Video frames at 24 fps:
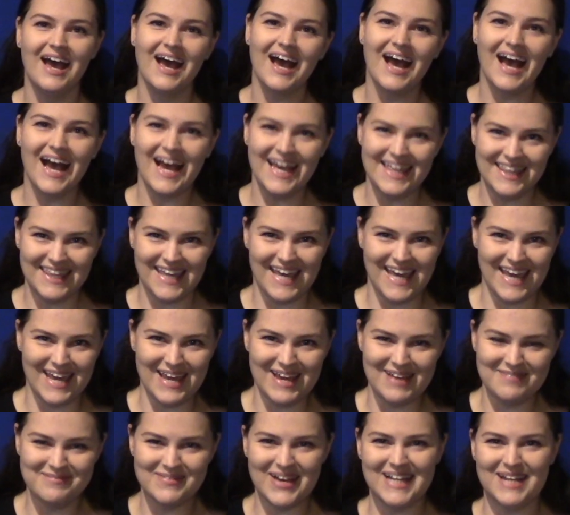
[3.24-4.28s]
Hi
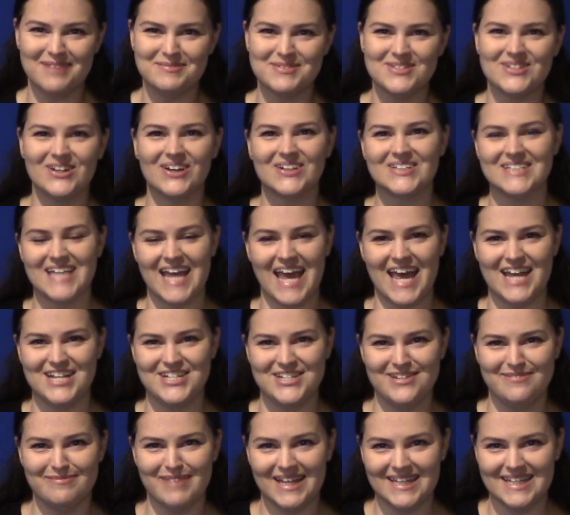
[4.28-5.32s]
there, my name's Dr.
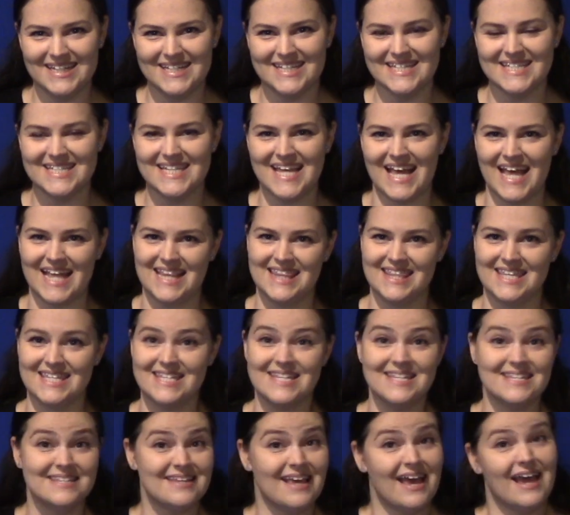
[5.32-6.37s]
Angie Mullins, and this
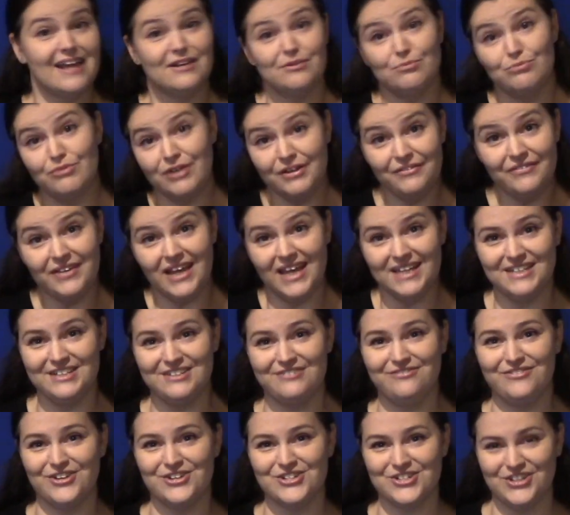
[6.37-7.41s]
is an
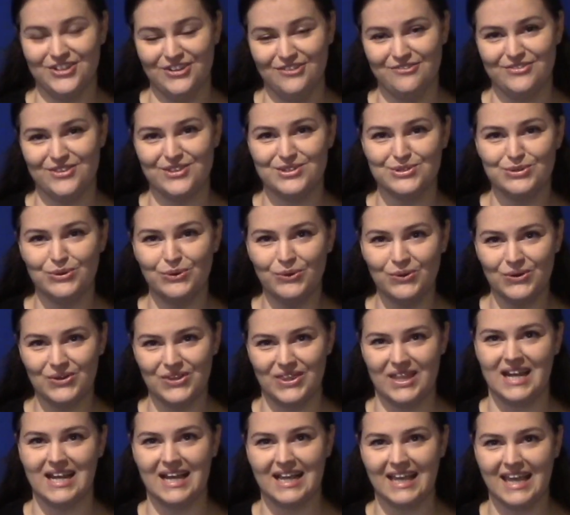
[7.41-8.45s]
abbreviated version of the talk
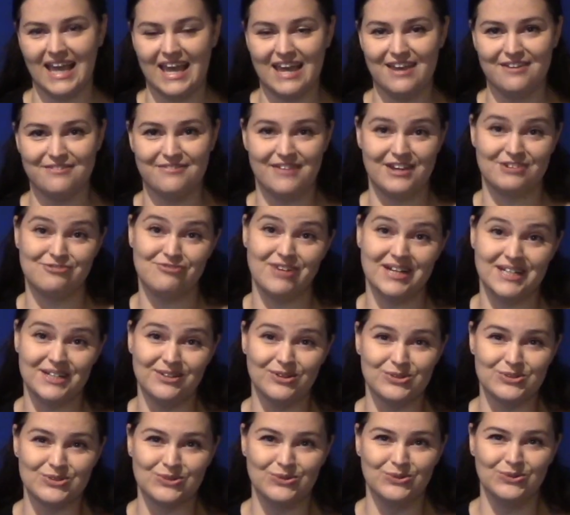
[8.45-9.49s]
that I gave at Red
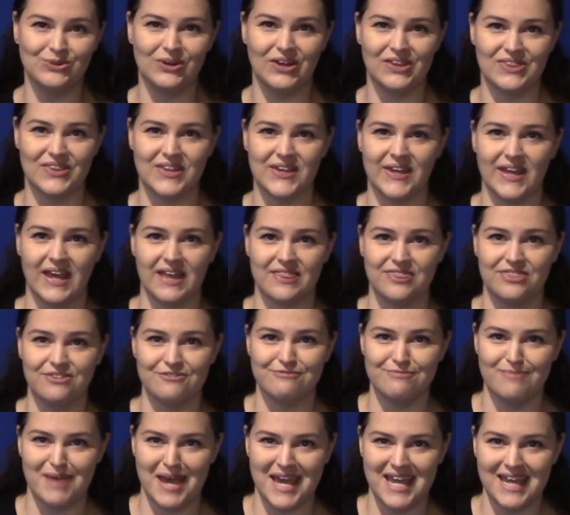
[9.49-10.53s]
Hill School on the 9th
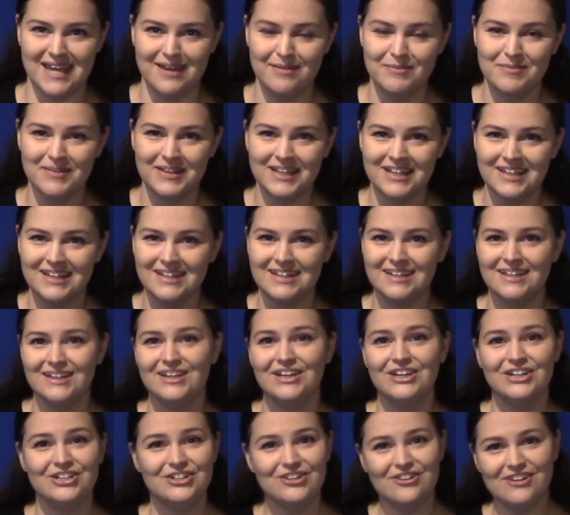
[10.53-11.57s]
of May.
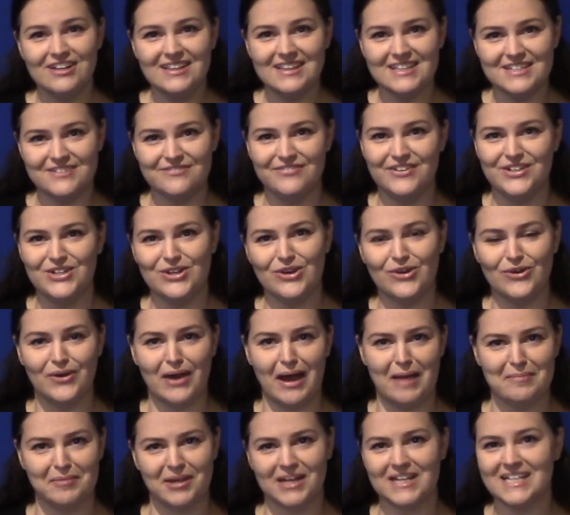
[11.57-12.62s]
During this video,
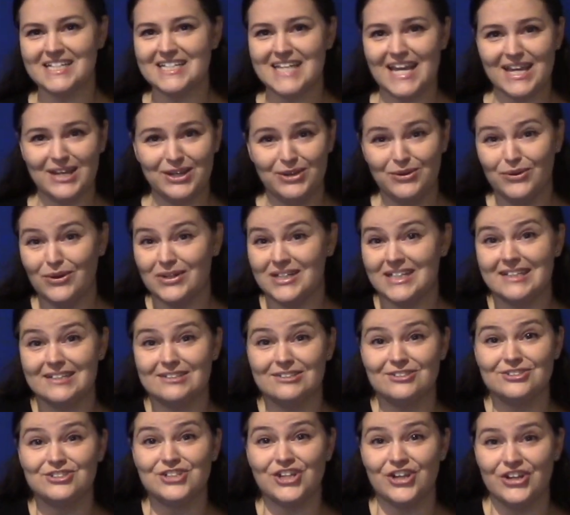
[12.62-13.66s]
I'm going to take you on a
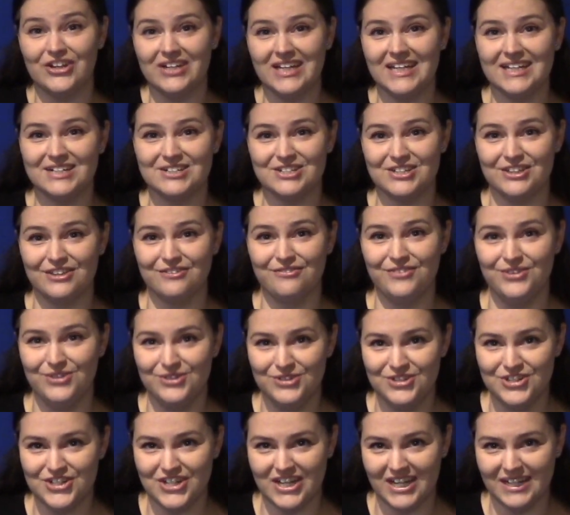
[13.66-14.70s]
little journey into the
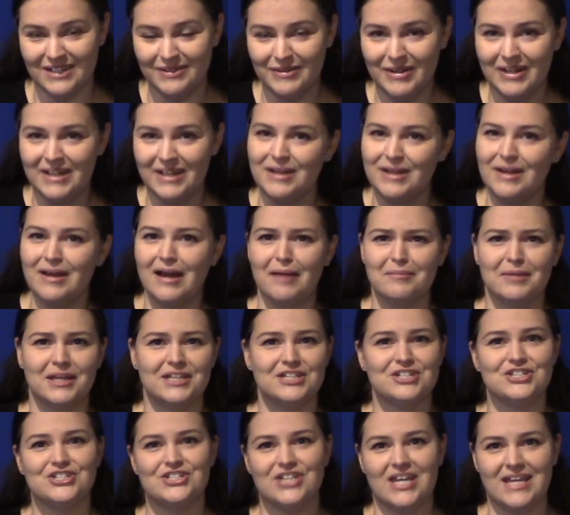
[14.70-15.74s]
future. I'm going
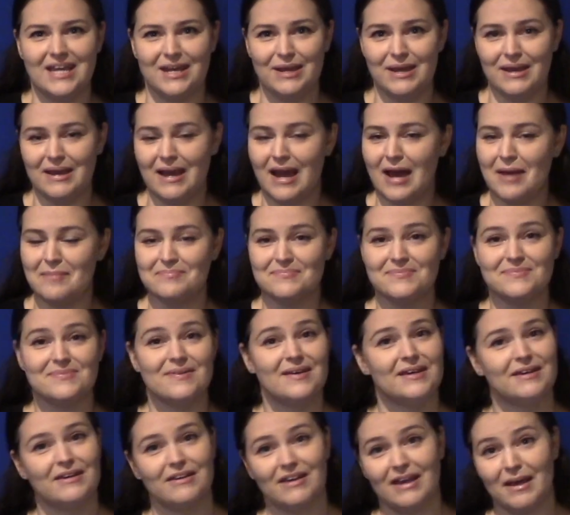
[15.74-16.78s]
to share
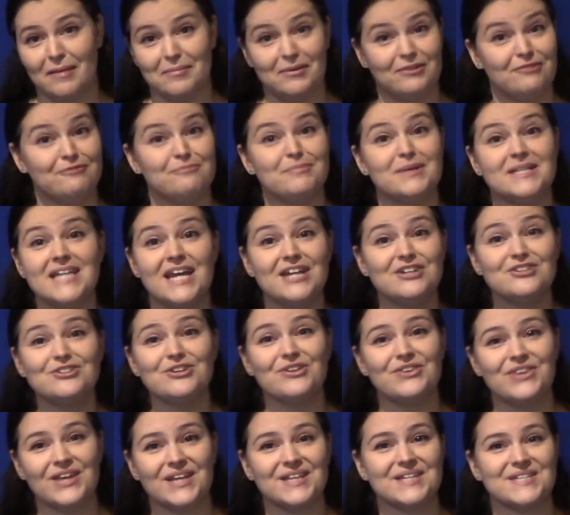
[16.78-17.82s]
a couple of
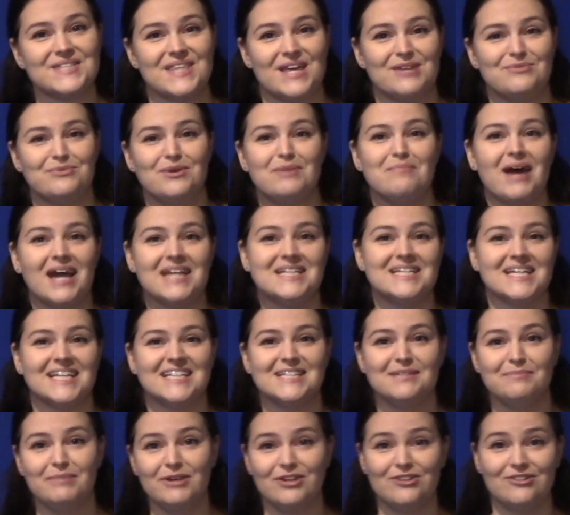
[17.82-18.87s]
potential things that we might
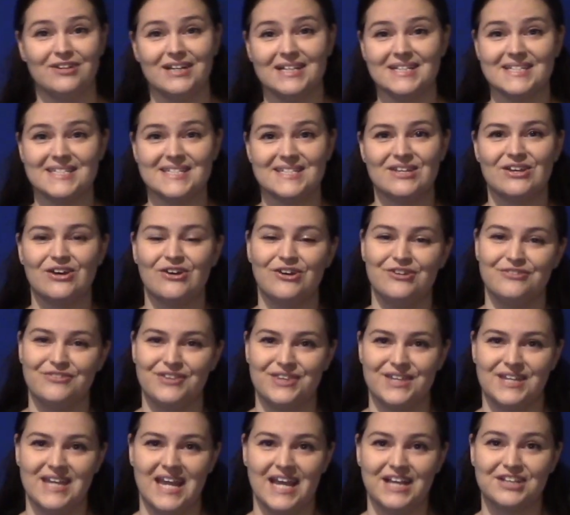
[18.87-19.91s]
experience over
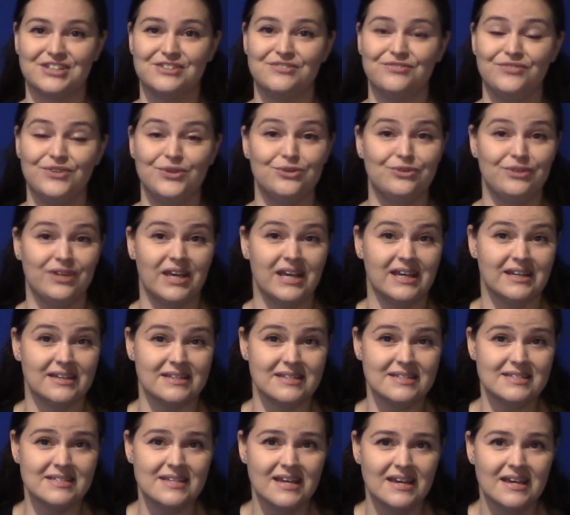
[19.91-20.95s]
the next few
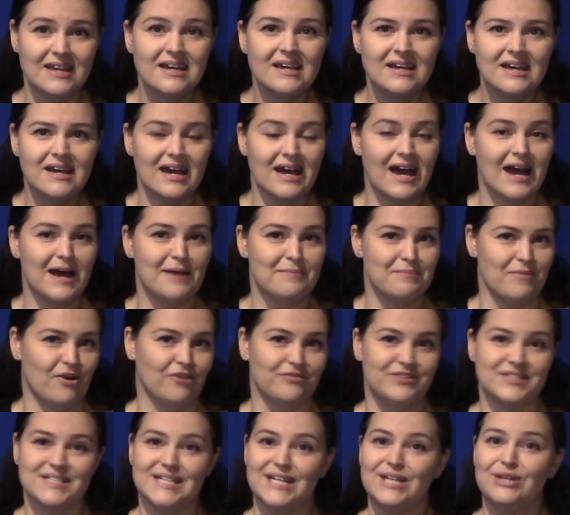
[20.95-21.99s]
years.
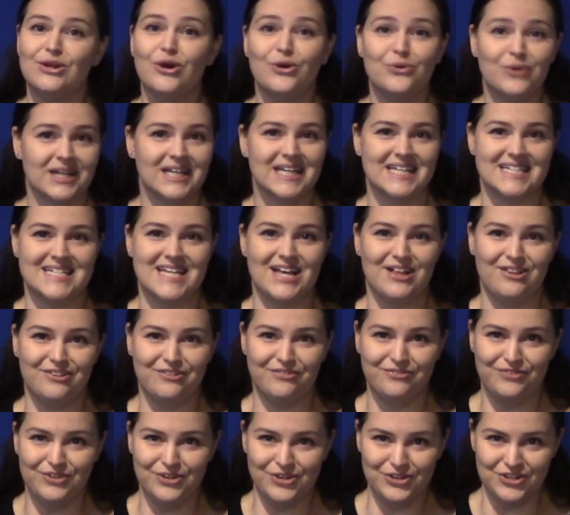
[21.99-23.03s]
Obviously, no one can tell the
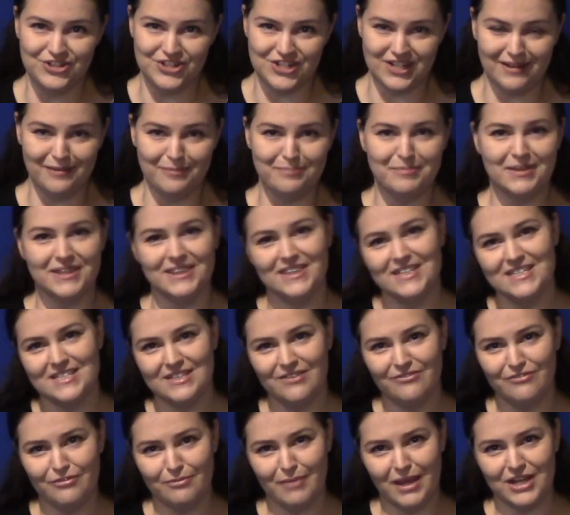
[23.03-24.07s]
future, but this
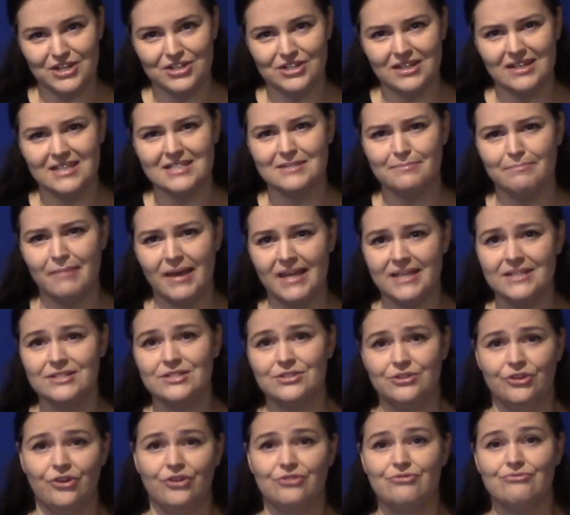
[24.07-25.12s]
information is
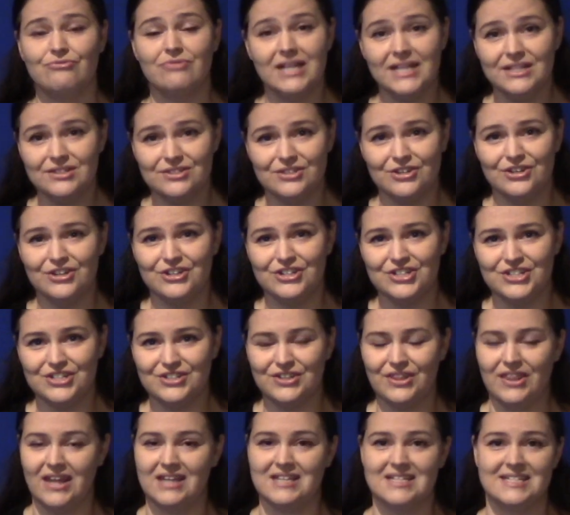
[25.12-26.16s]
based on
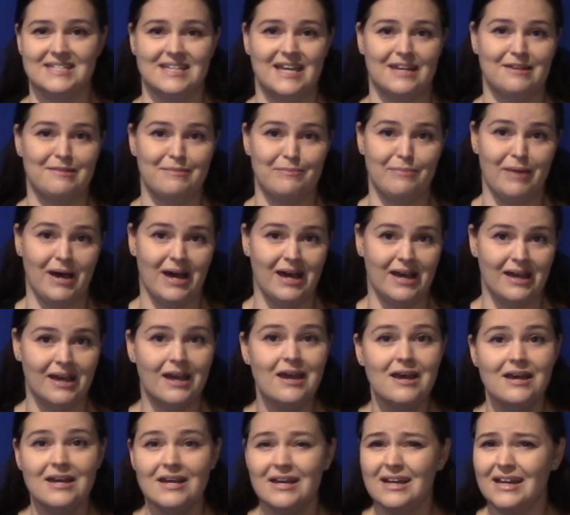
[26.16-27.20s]
research that is done by
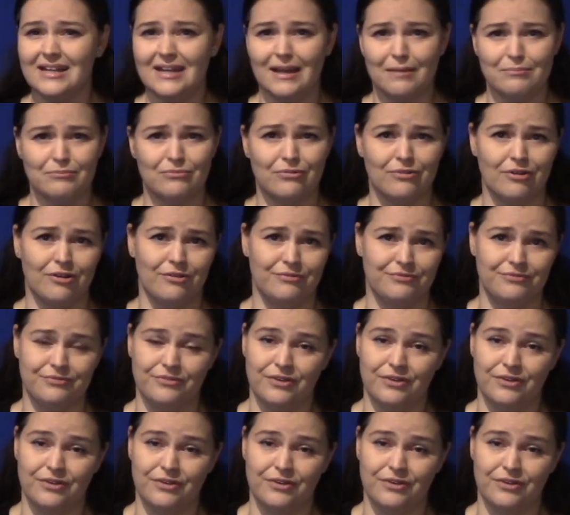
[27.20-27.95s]
a number of